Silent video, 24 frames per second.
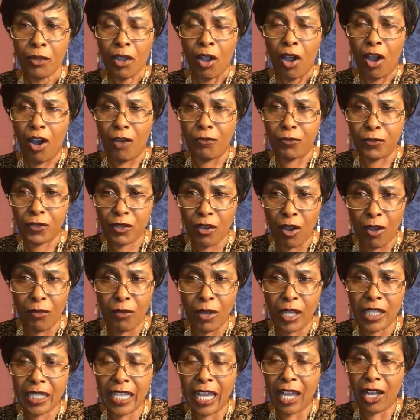of
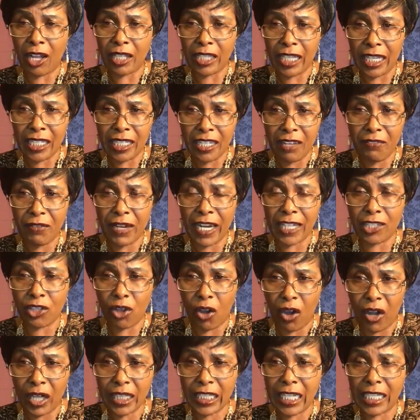the different
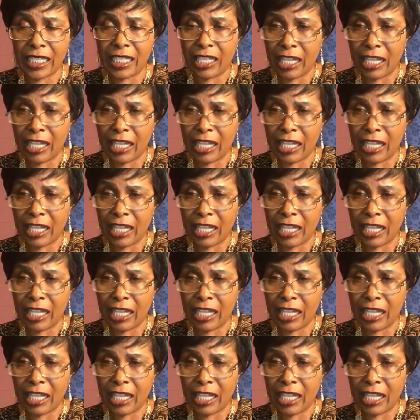altar is